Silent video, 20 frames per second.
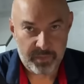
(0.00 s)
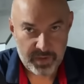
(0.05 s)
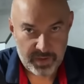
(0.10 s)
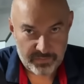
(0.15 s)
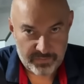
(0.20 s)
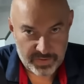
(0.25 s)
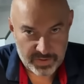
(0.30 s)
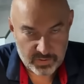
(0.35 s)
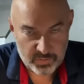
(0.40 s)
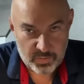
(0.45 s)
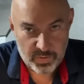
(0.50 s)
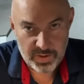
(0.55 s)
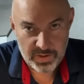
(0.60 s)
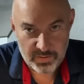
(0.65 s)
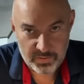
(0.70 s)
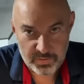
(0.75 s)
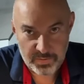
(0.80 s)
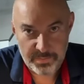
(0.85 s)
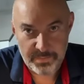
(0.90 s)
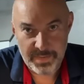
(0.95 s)
I've had quite a
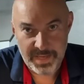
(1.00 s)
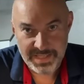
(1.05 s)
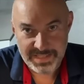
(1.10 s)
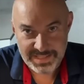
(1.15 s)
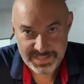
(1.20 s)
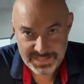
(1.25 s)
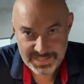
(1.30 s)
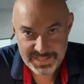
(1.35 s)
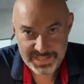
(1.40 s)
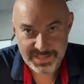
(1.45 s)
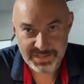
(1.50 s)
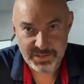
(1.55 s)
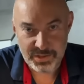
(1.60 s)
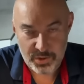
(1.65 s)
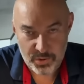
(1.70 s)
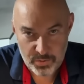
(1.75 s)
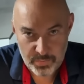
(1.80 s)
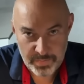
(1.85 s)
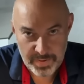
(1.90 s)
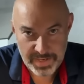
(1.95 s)
lot of messages,
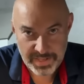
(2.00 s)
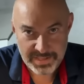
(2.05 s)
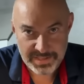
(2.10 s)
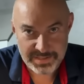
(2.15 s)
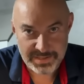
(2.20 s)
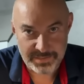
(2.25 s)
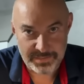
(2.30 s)
comments